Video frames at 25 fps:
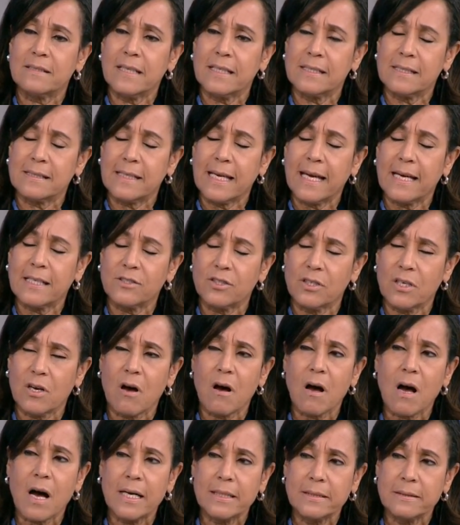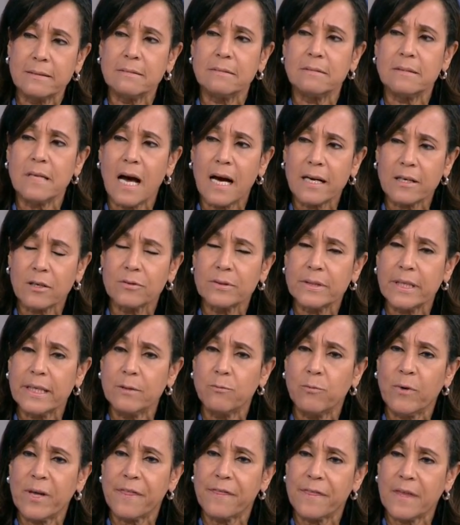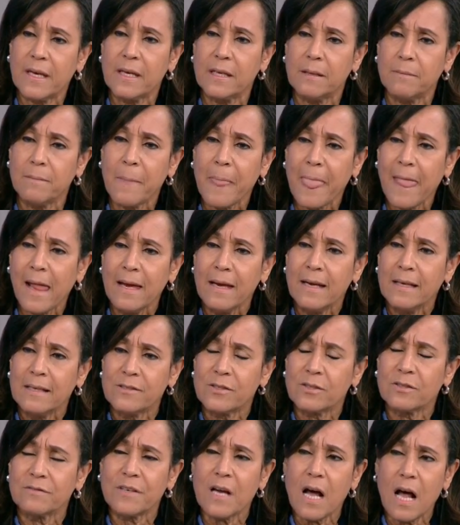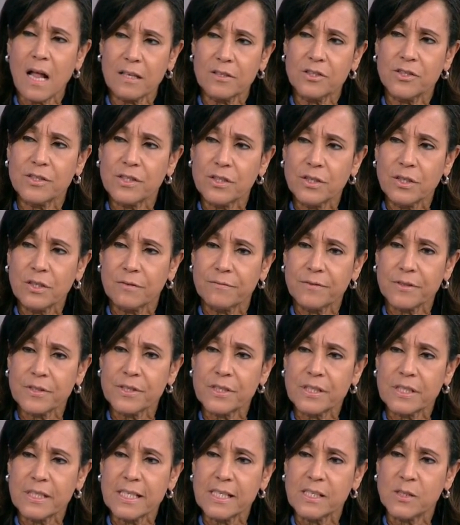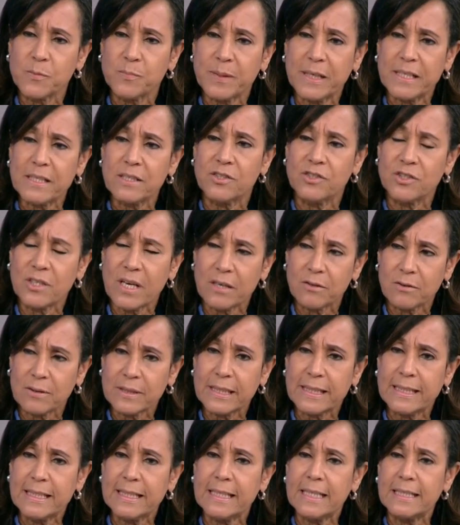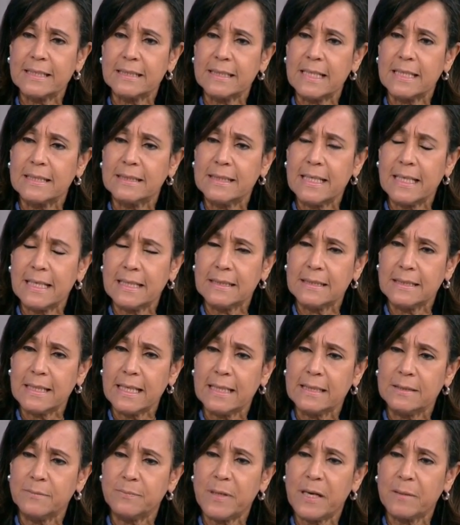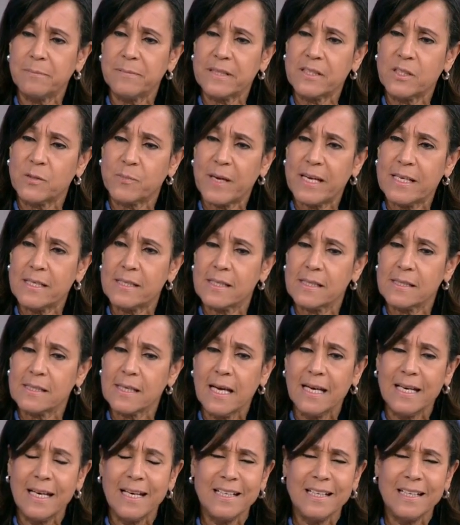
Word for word: is catching on not only within sort of colleges and universities, but generally in, in, in, in public spaces.